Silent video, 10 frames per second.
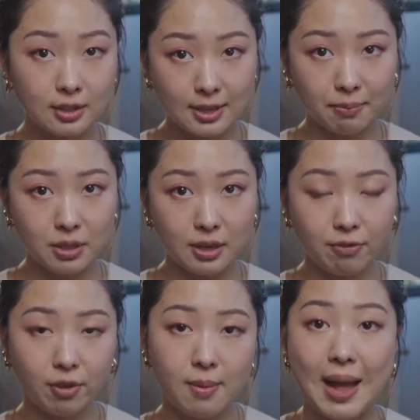consumption
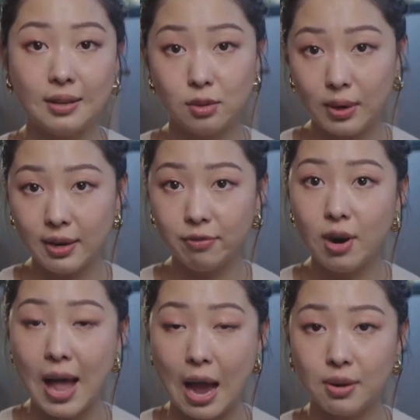for about
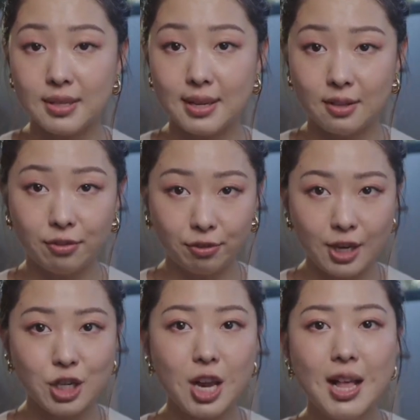24 hours in the
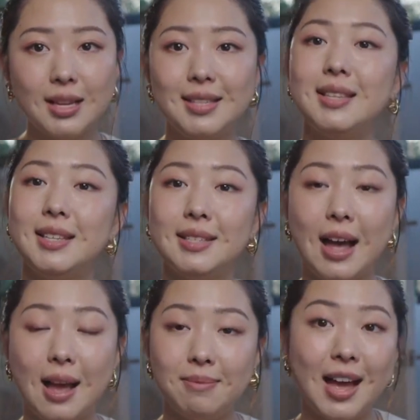fridge since the
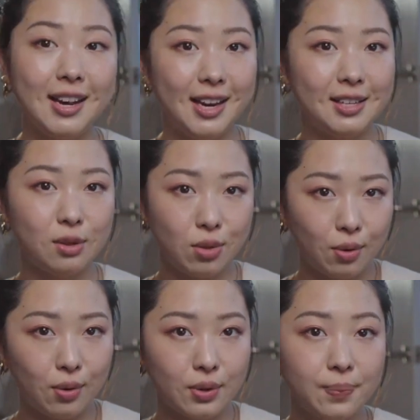time that it is
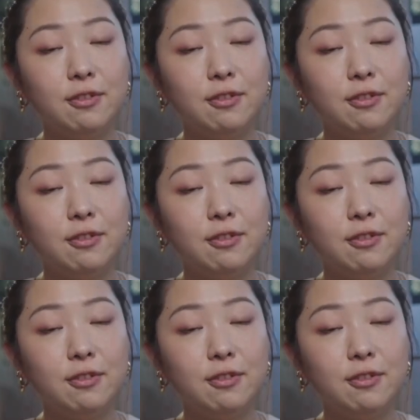thawed.